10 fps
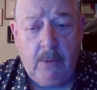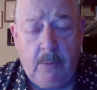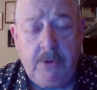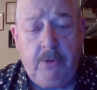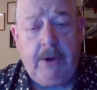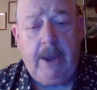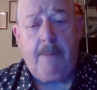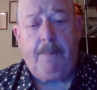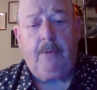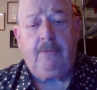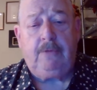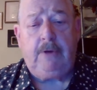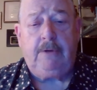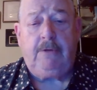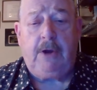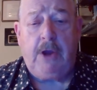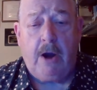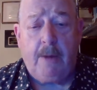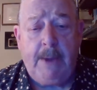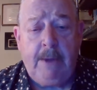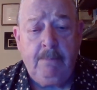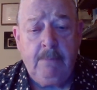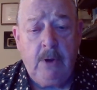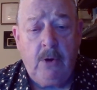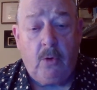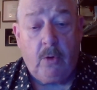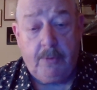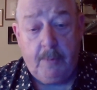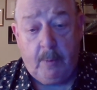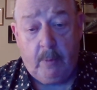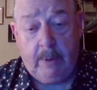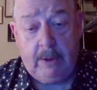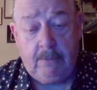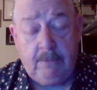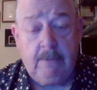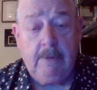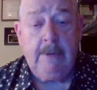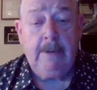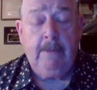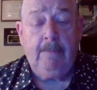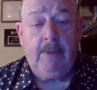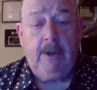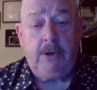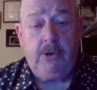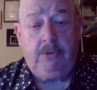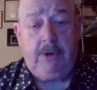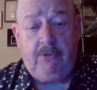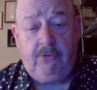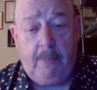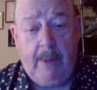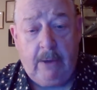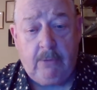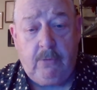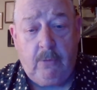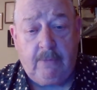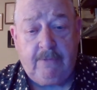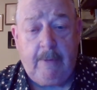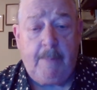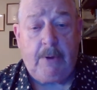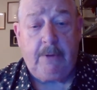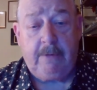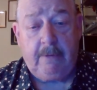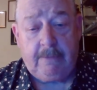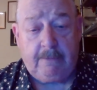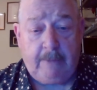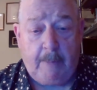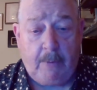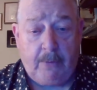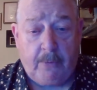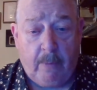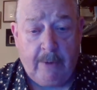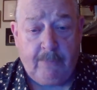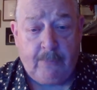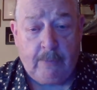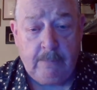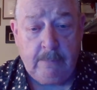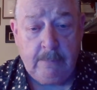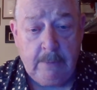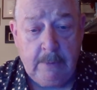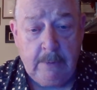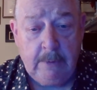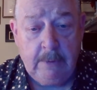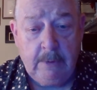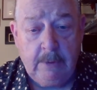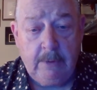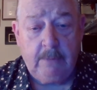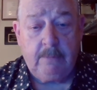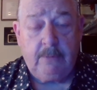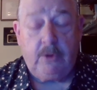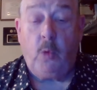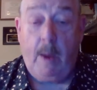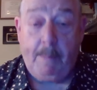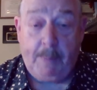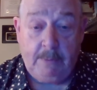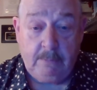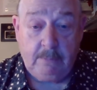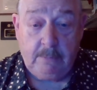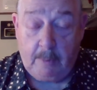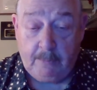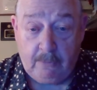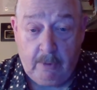When you take a person into the Army or the Marines and you teach them how to assemble and disassemble their rifle, their weapon, when